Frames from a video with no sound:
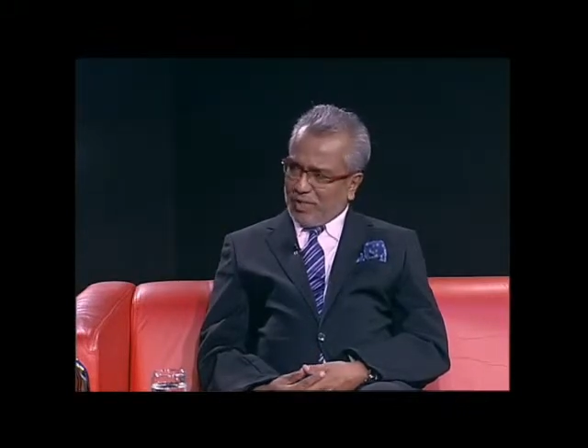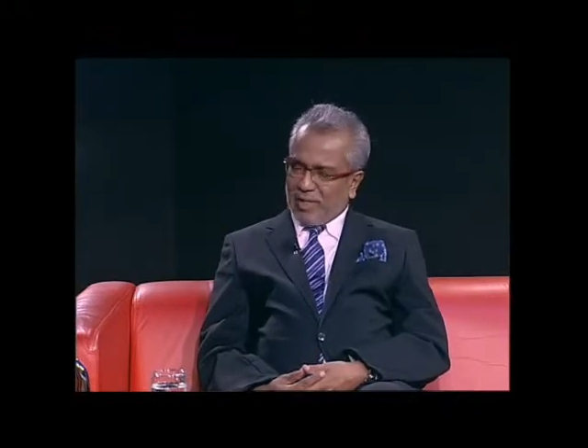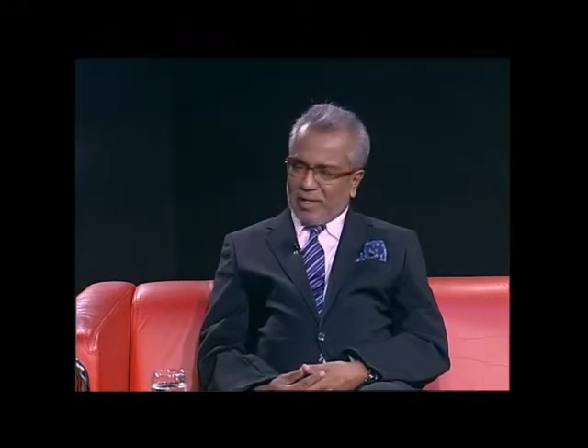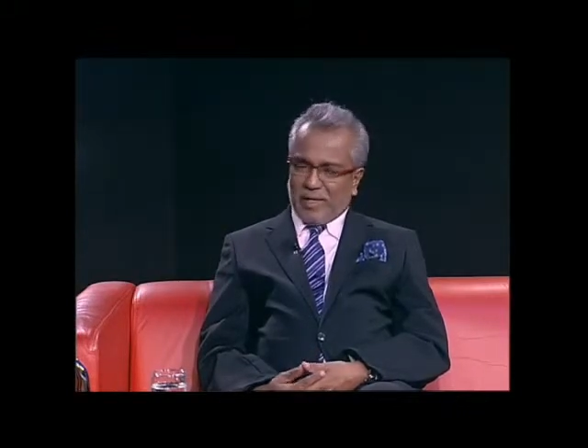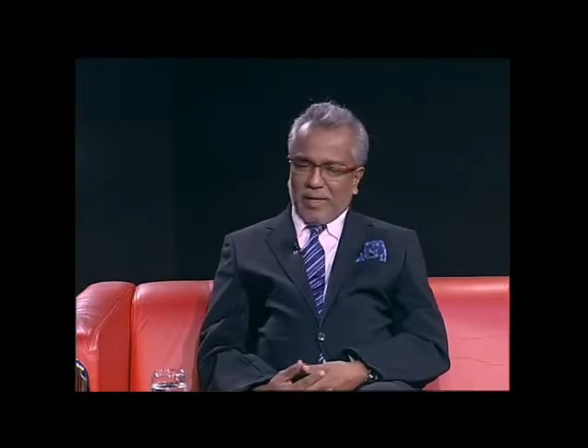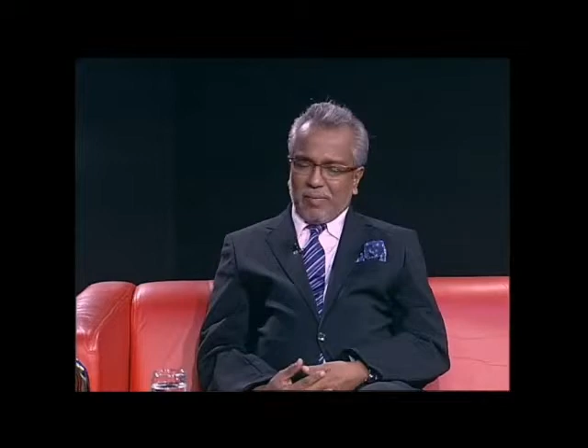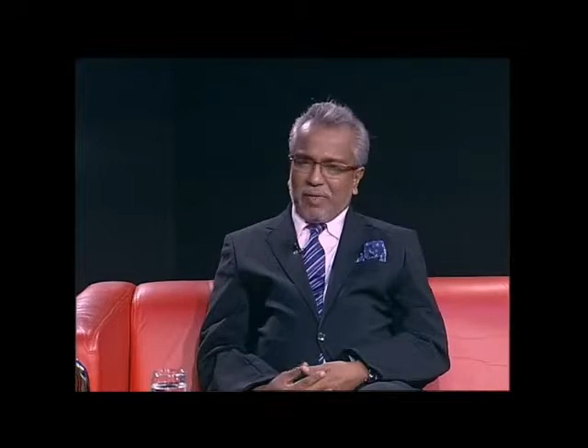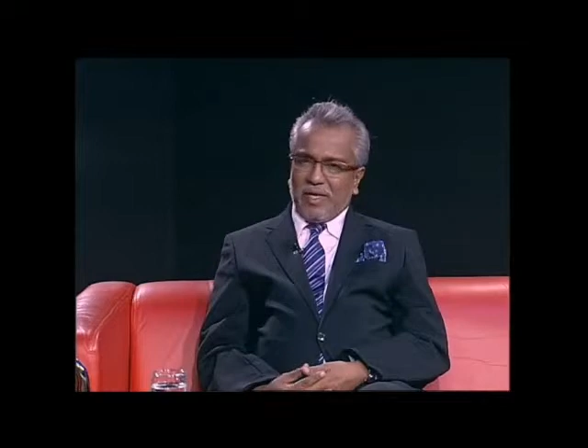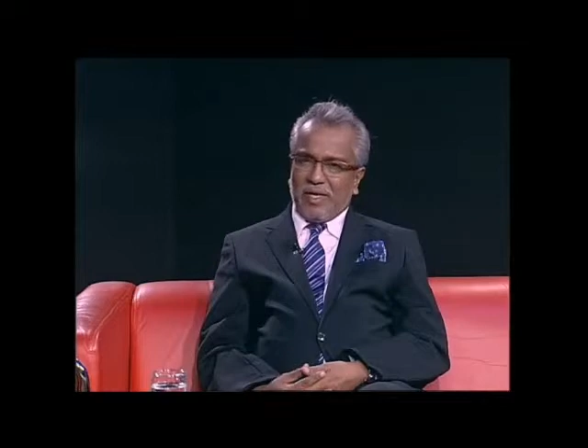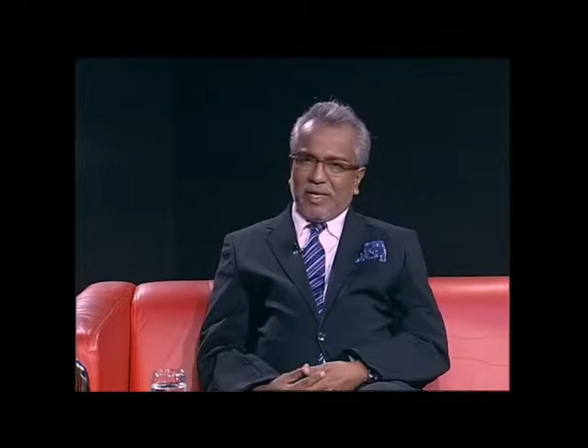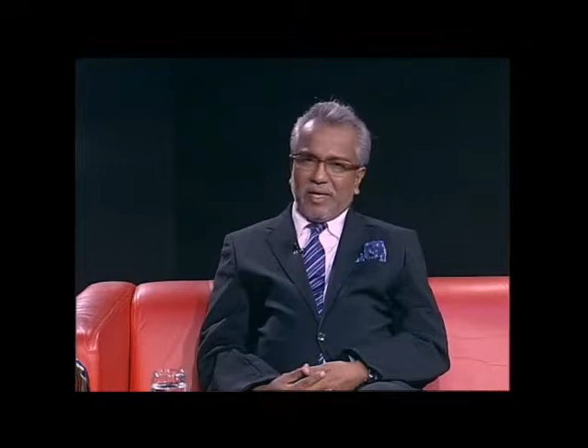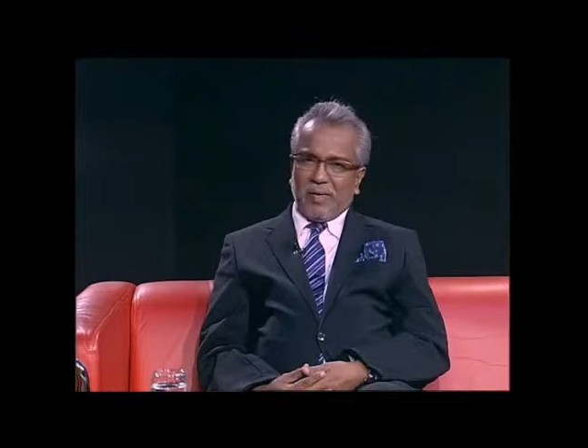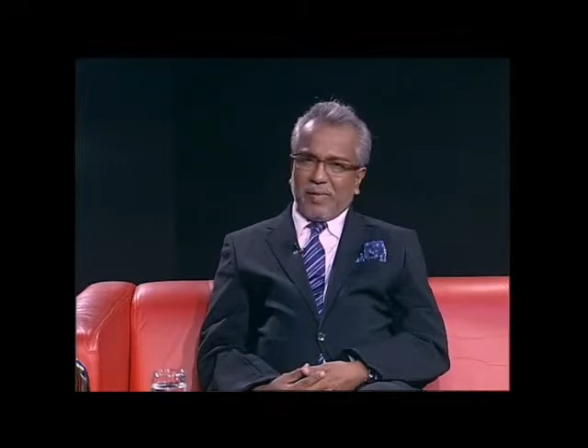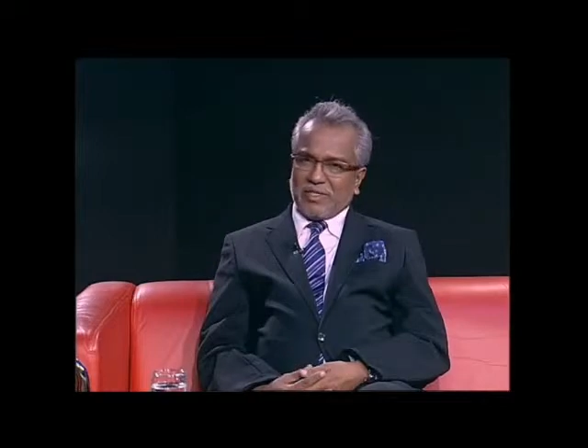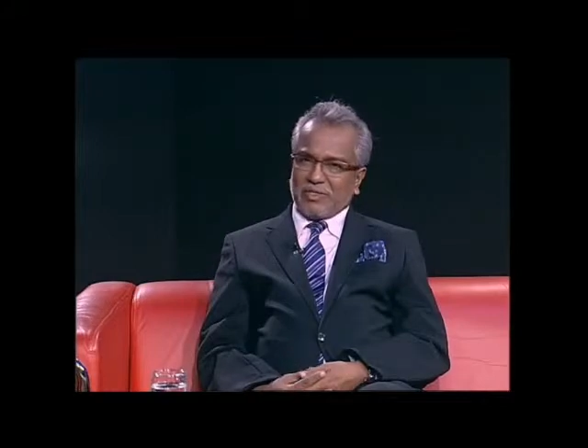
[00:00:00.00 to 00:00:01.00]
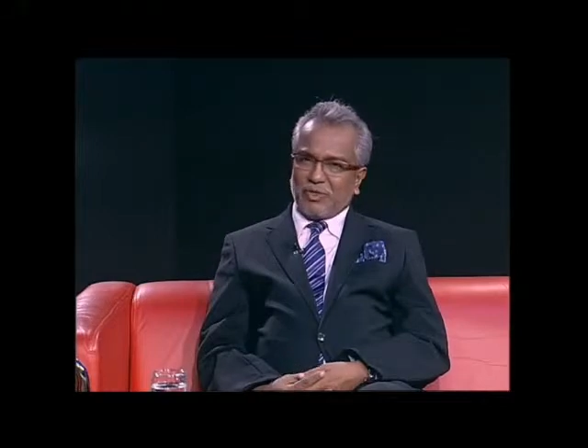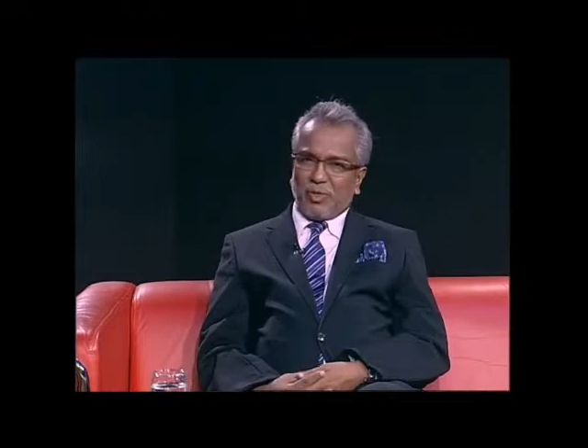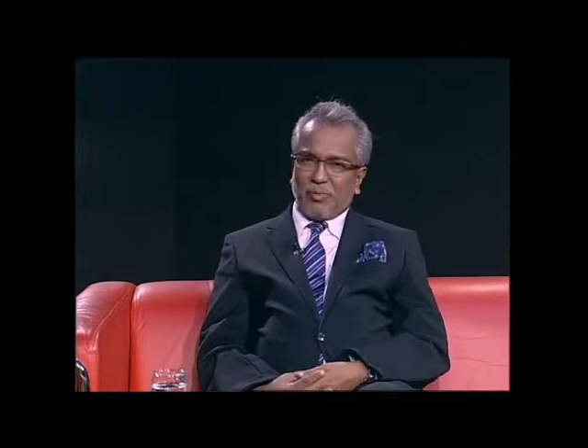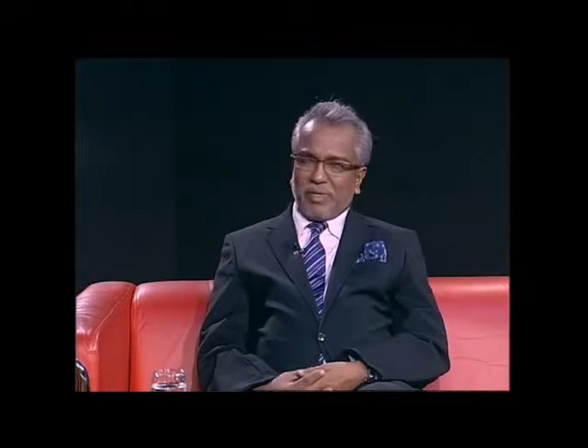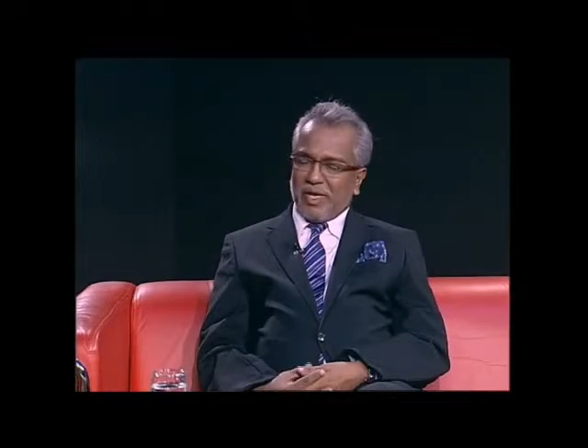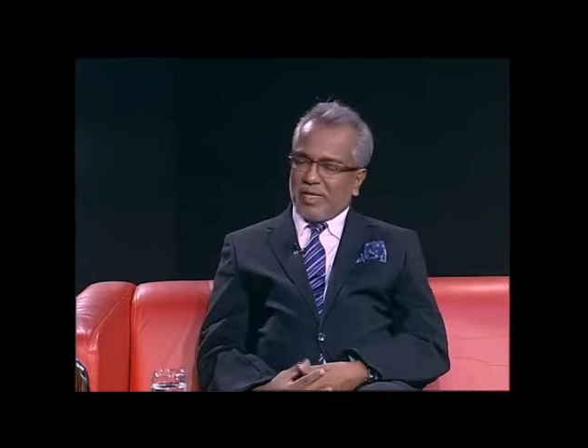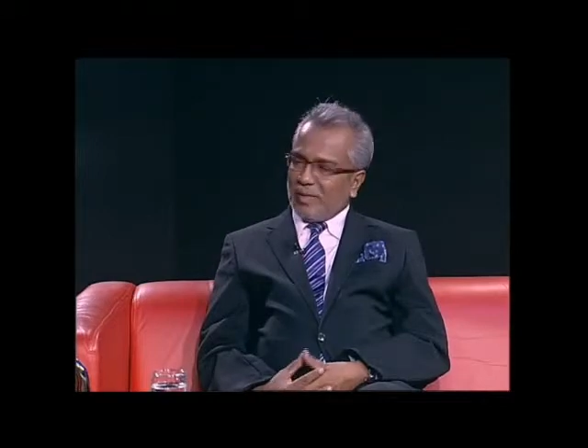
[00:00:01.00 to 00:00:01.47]
Namely, there must
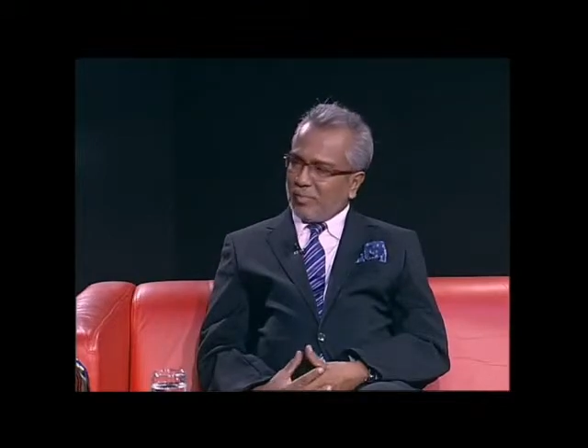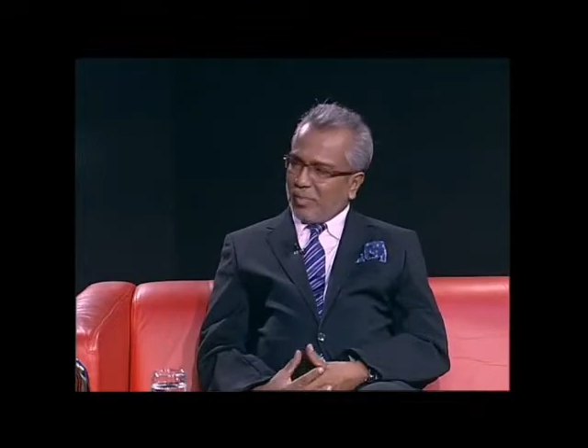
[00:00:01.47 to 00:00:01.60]
not be any